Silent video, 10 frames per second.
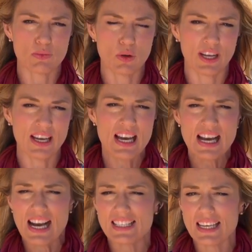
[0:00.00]
morning
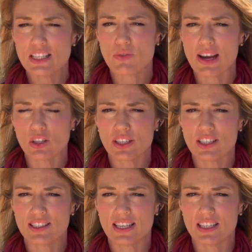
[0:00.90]
as Israel
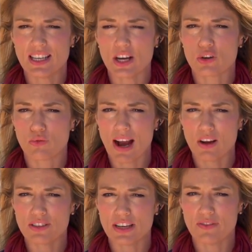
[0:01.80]
considers a
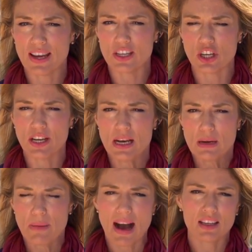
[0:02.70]
ground invasion.
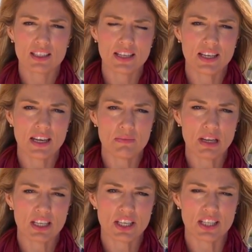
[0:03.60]
Palestinian
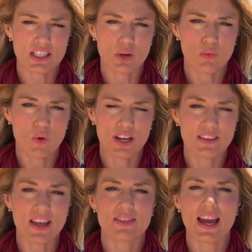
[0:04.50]
militants are
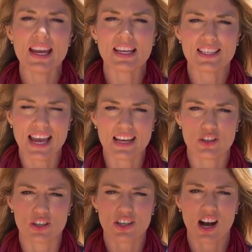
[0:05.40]
warning that they intend
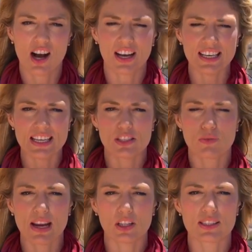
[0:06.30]
to target
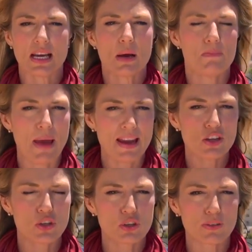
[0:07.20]
Israel's
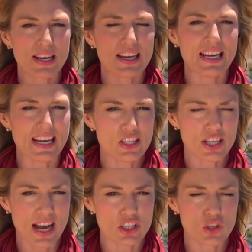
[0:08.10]
Ben Gurion
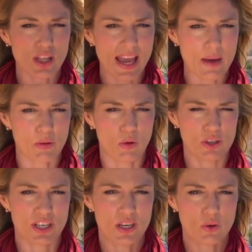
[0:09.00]
International
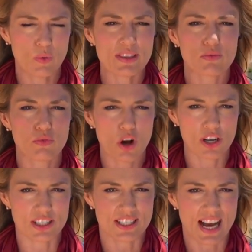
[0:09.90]
Airport with
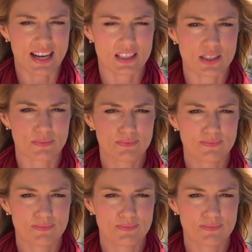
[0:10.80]
rocket attacks.